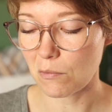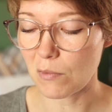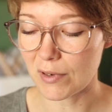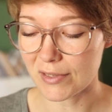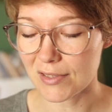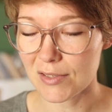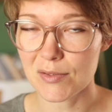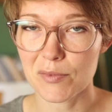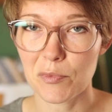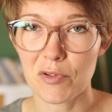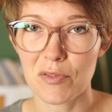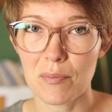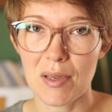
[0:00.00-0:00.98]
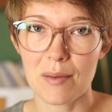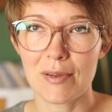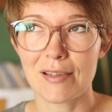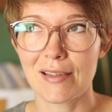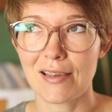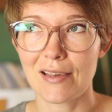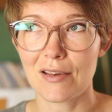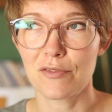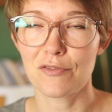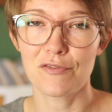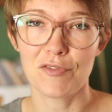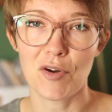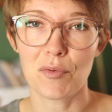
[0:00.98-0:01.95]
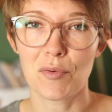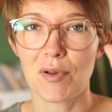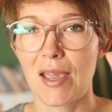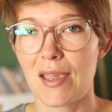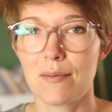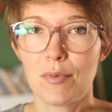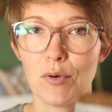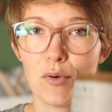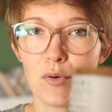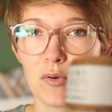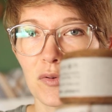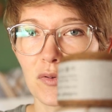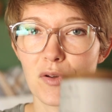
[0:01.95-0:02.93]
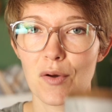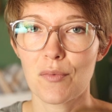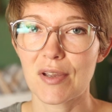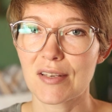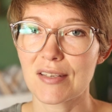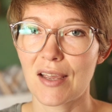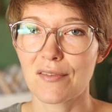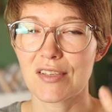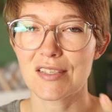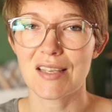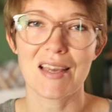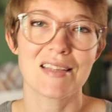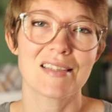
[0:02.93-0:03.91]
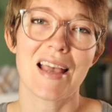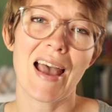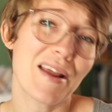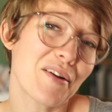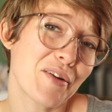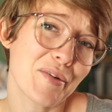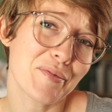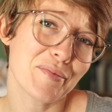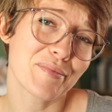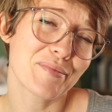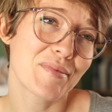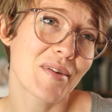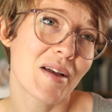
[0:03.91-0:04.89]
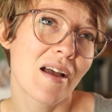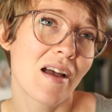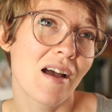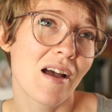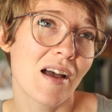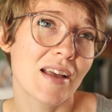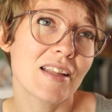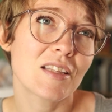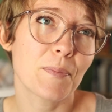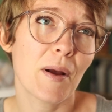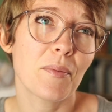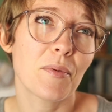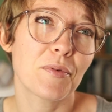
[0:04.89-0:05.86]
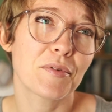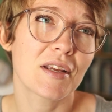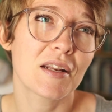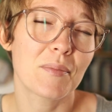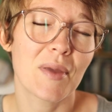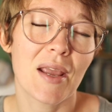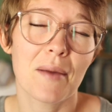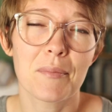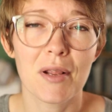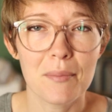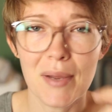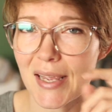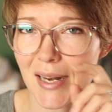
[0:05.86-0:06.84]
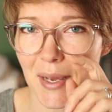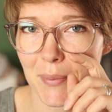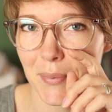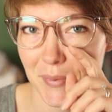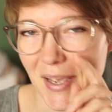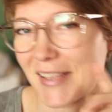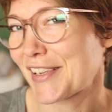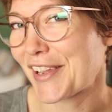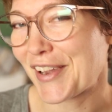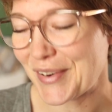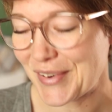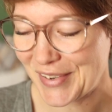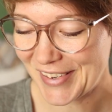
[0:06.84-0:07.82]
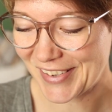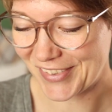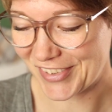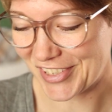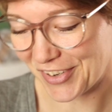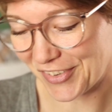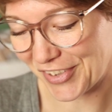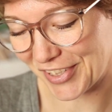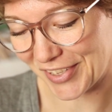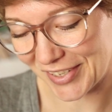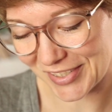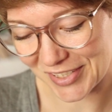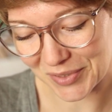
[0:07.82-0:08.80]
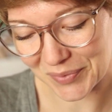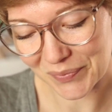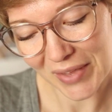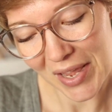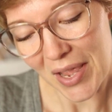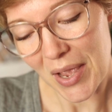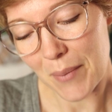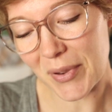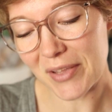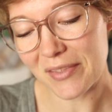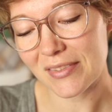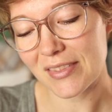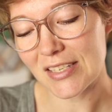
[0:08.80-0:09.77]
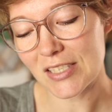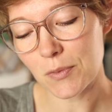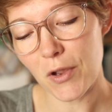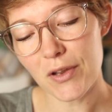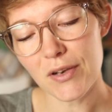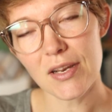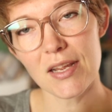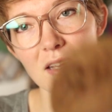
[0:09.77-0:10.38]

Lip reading: ones with maybe like a faux cable going down the sides. I don't know. It's probably going to be, I'm going to make it up. as I go, which I really like to do. But this one